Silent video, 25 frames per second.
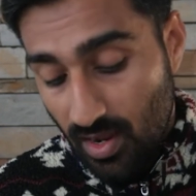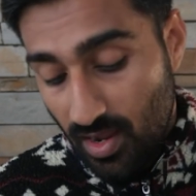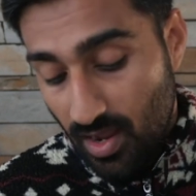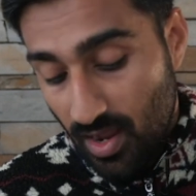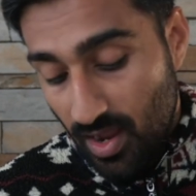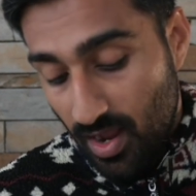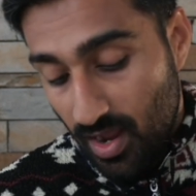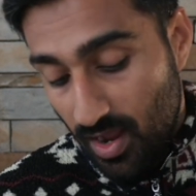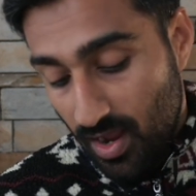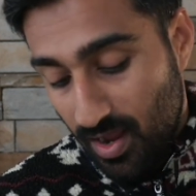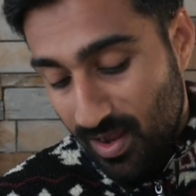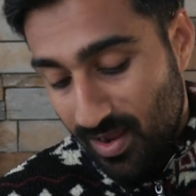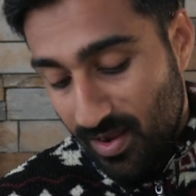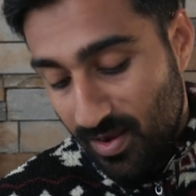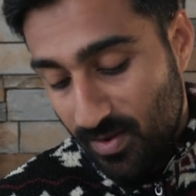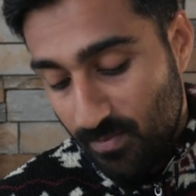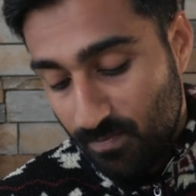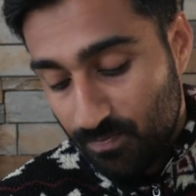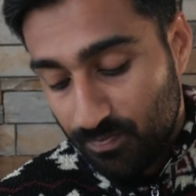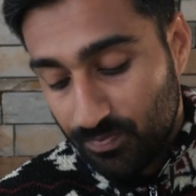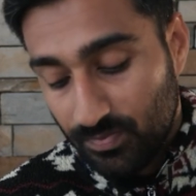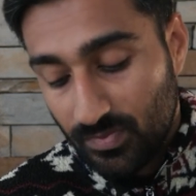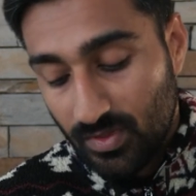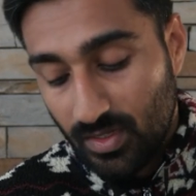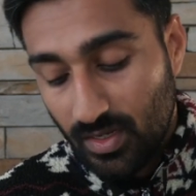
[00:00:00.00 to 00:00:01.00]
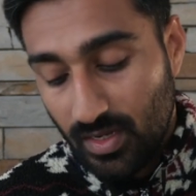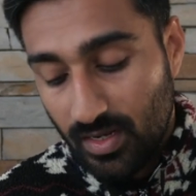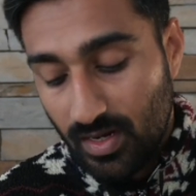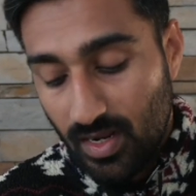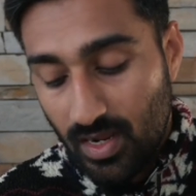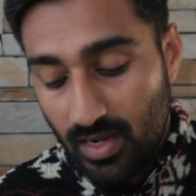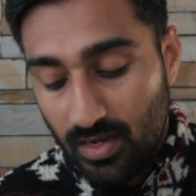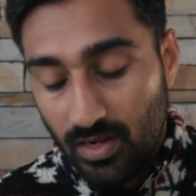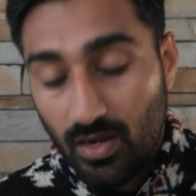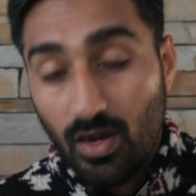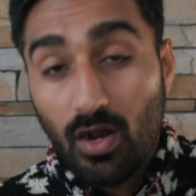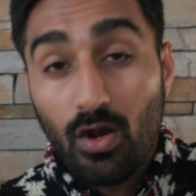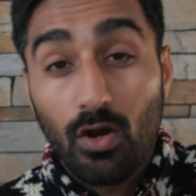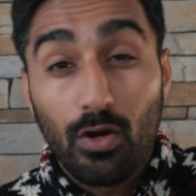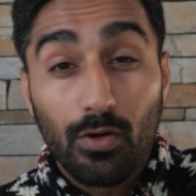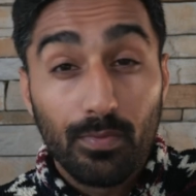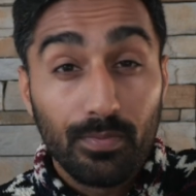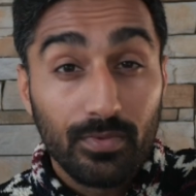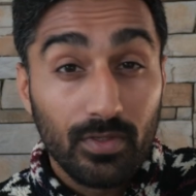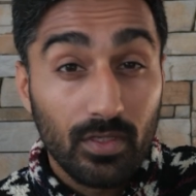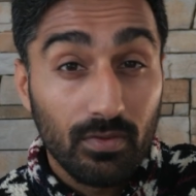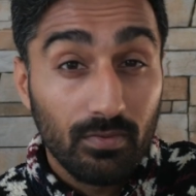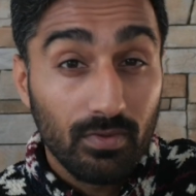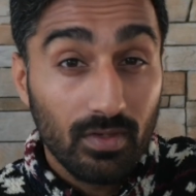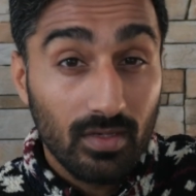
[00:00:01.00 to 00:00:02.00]
And I
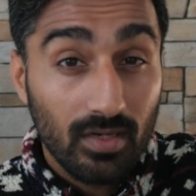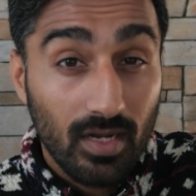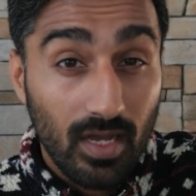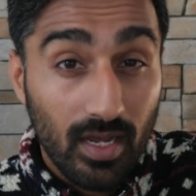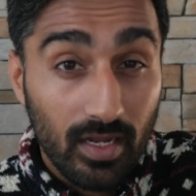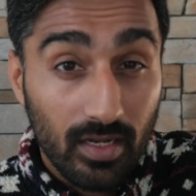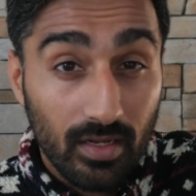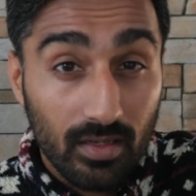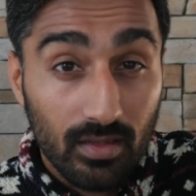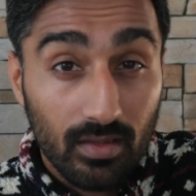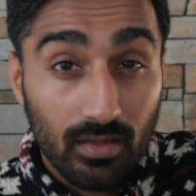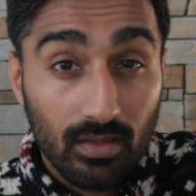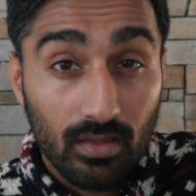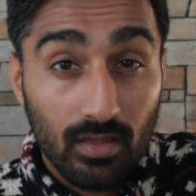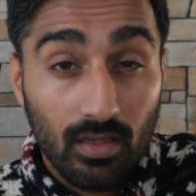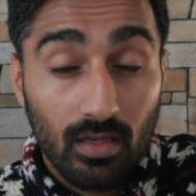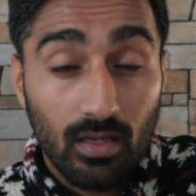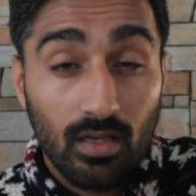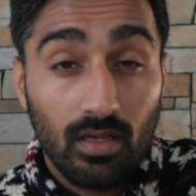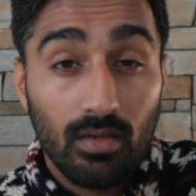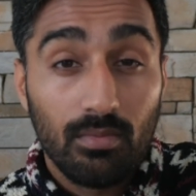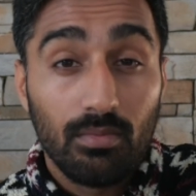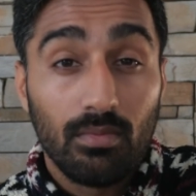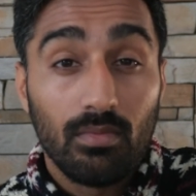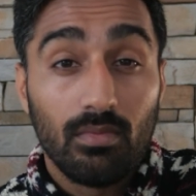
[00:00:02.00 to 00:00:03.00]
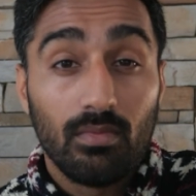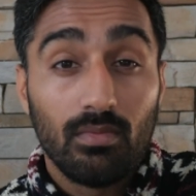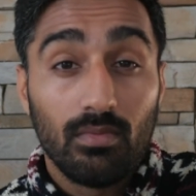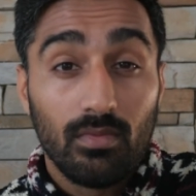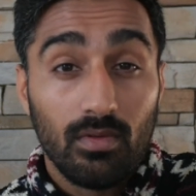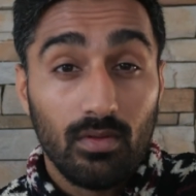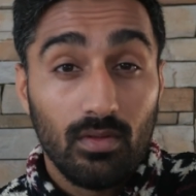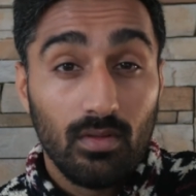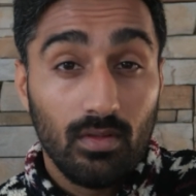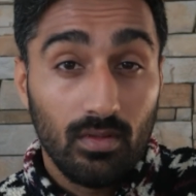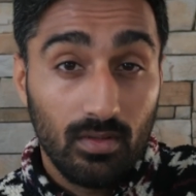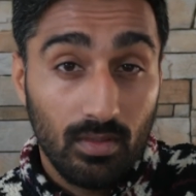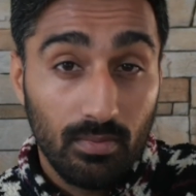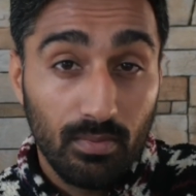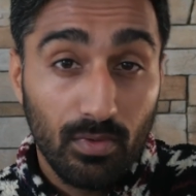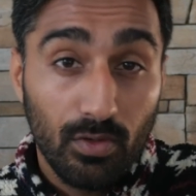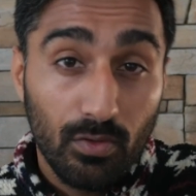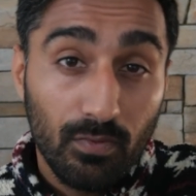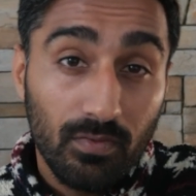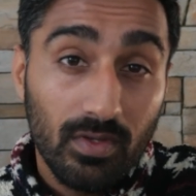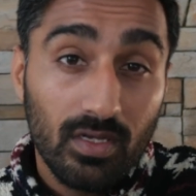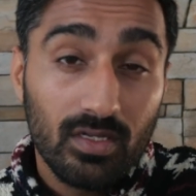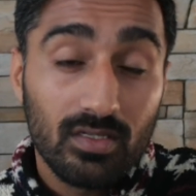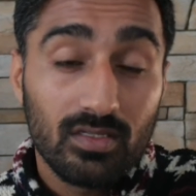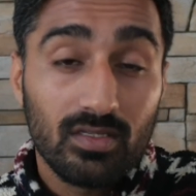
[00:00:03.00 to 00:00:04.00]
hope you will like the
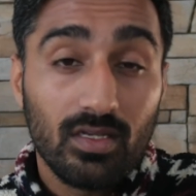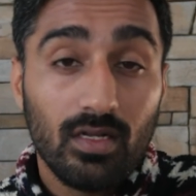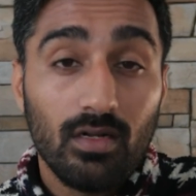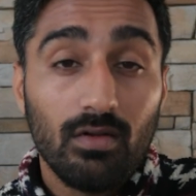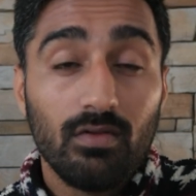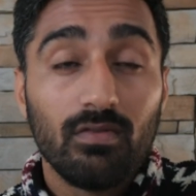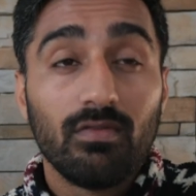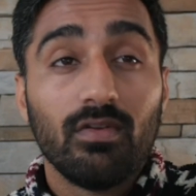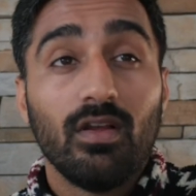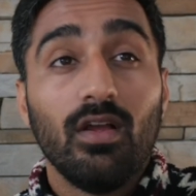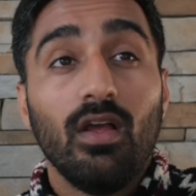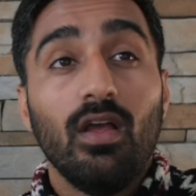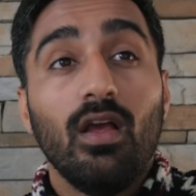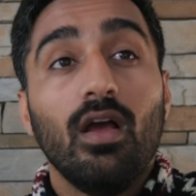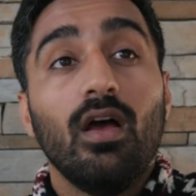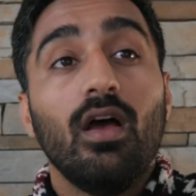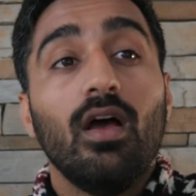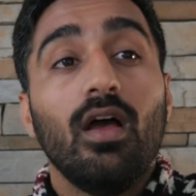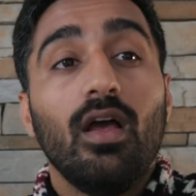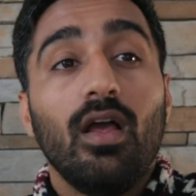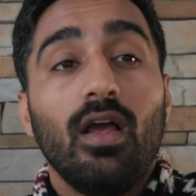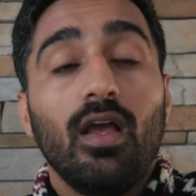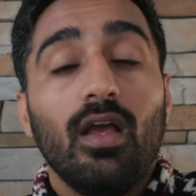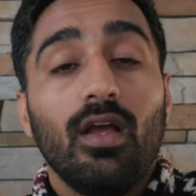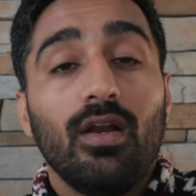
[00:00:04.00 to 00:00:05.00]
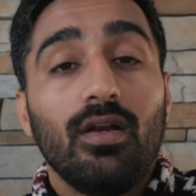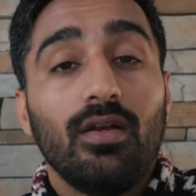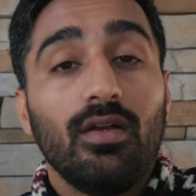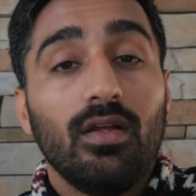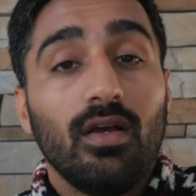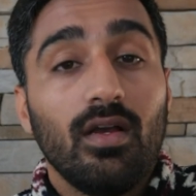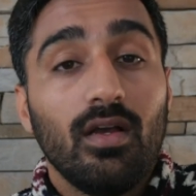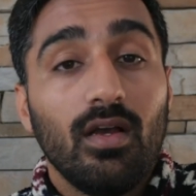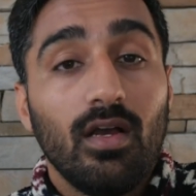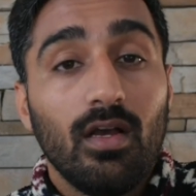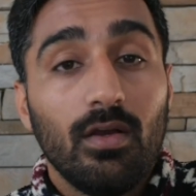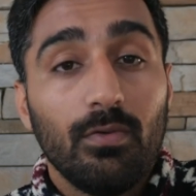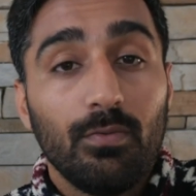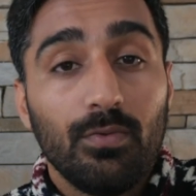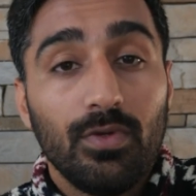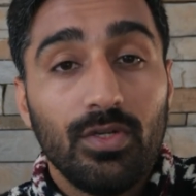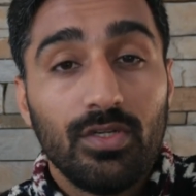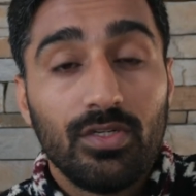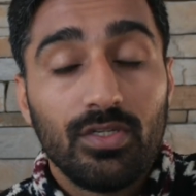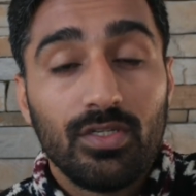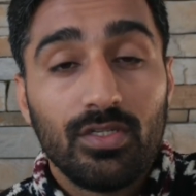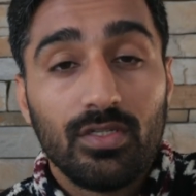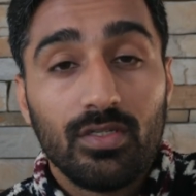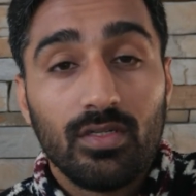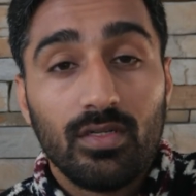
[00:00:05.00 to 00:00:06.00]
movie itself. And I
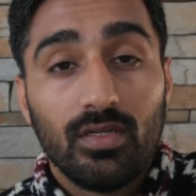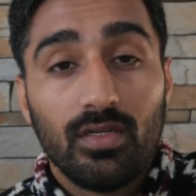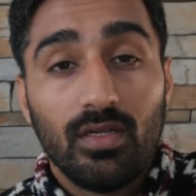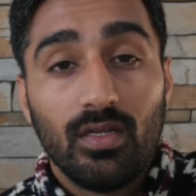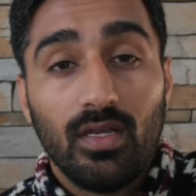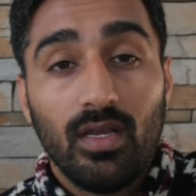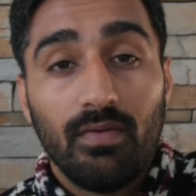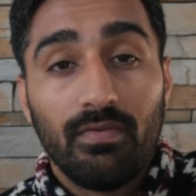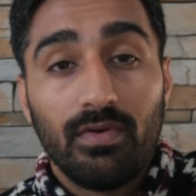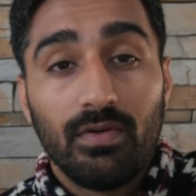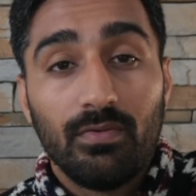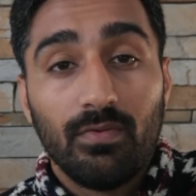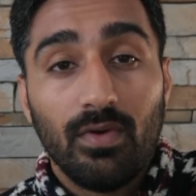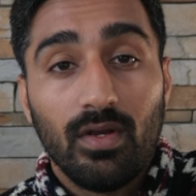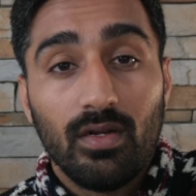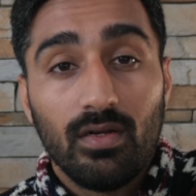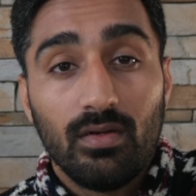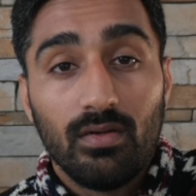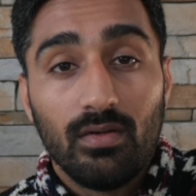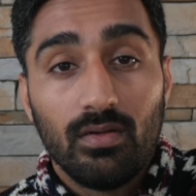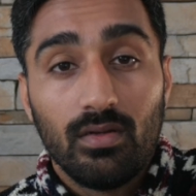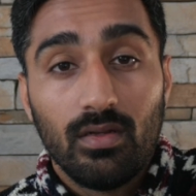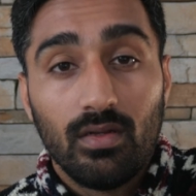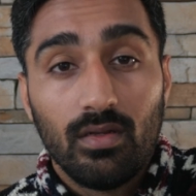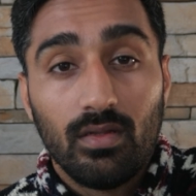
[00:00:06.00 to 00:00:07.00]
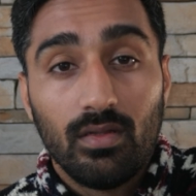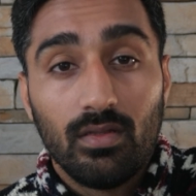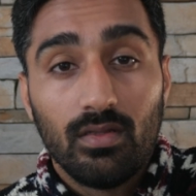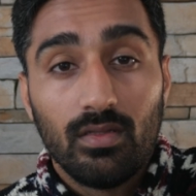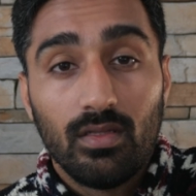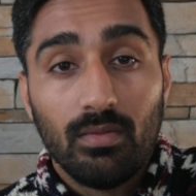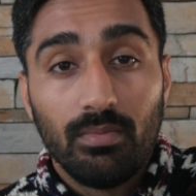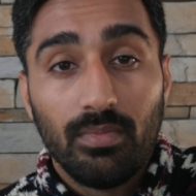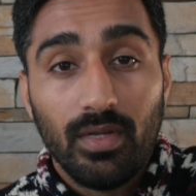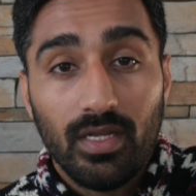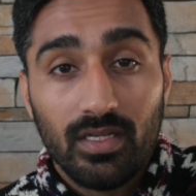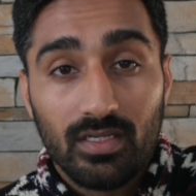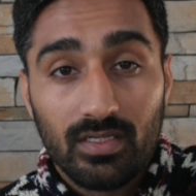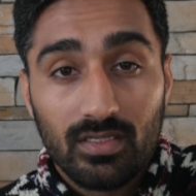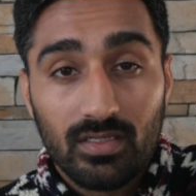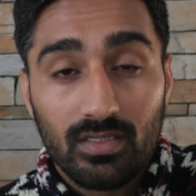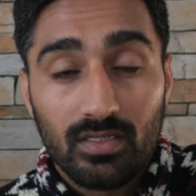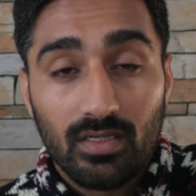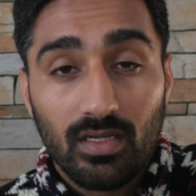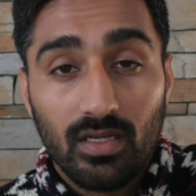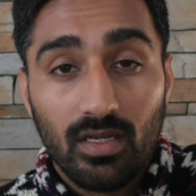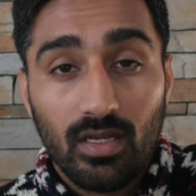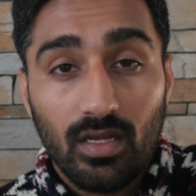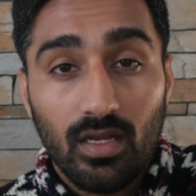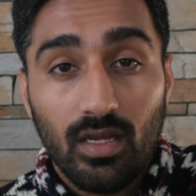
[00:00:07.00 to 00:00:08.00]
wish everyone the
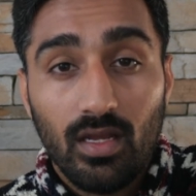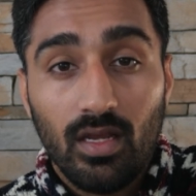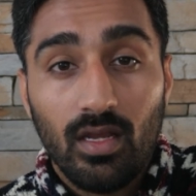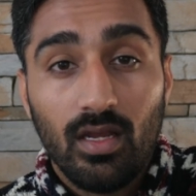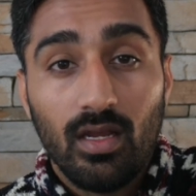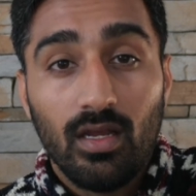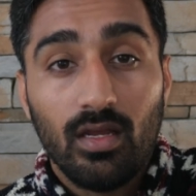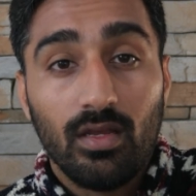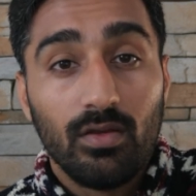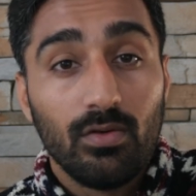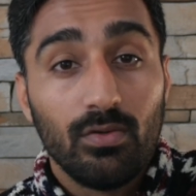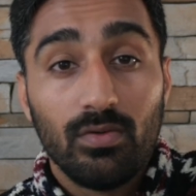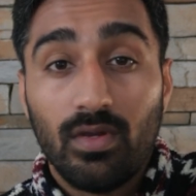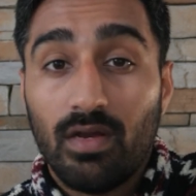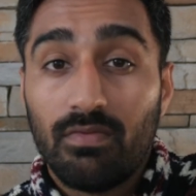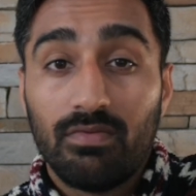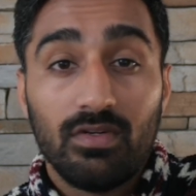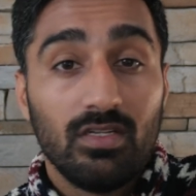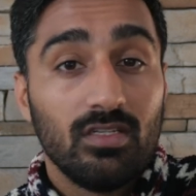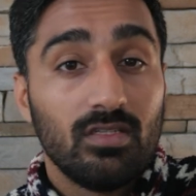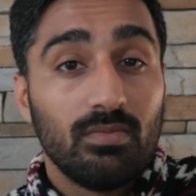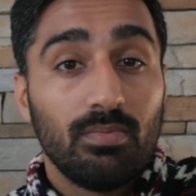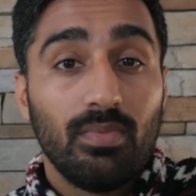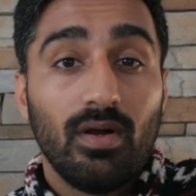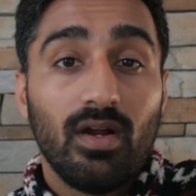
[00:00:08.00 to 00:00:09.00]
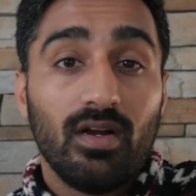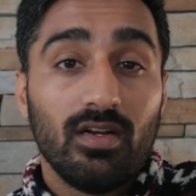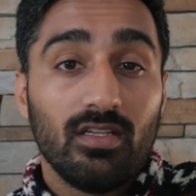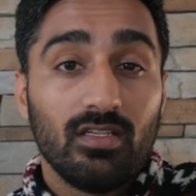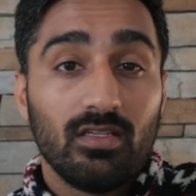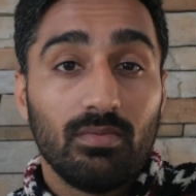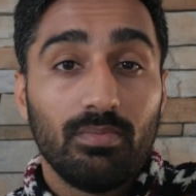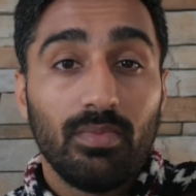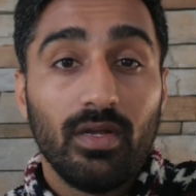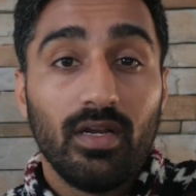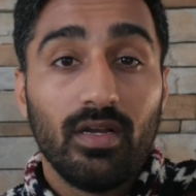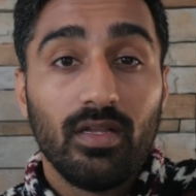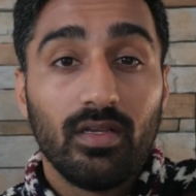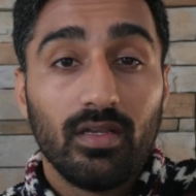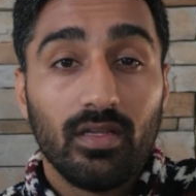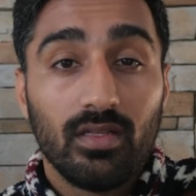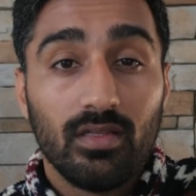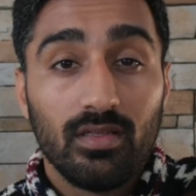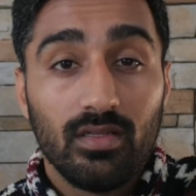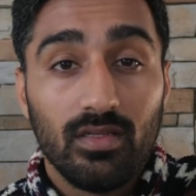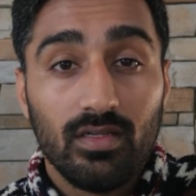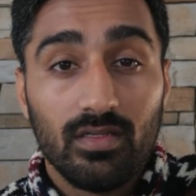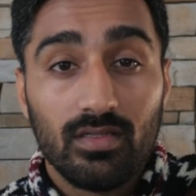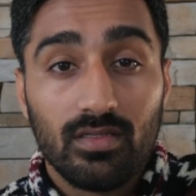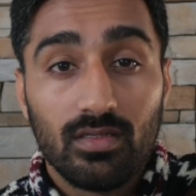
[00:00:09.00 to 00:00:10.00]
best, whoever is participating
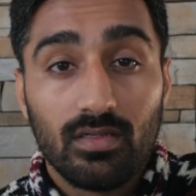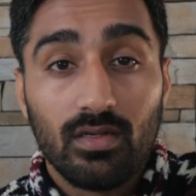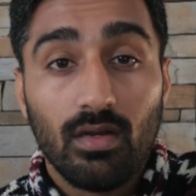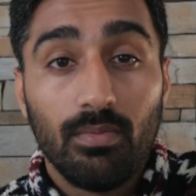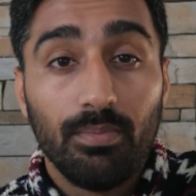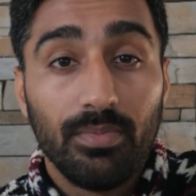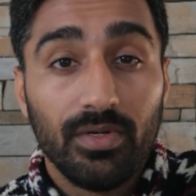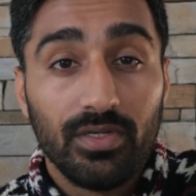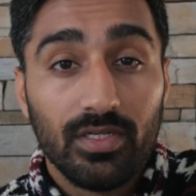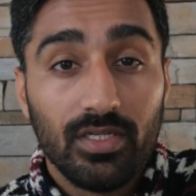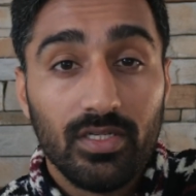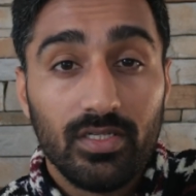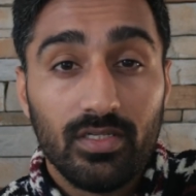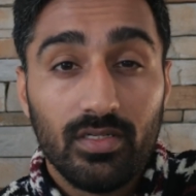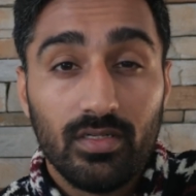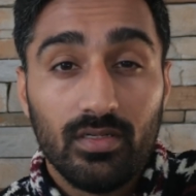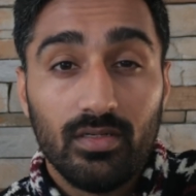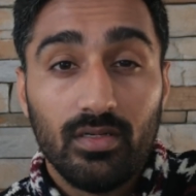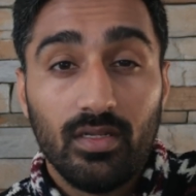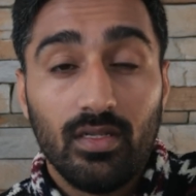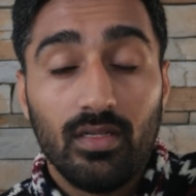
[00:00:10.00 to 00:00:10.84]
in this competition.